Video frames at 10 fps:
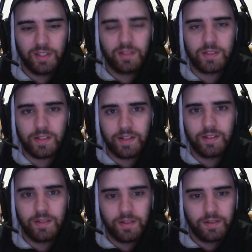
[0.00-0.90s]
because I
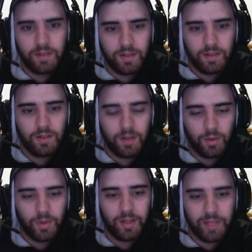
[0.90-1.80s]
need a
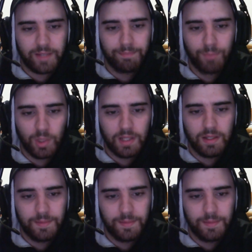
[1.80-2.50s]
way to make mullah.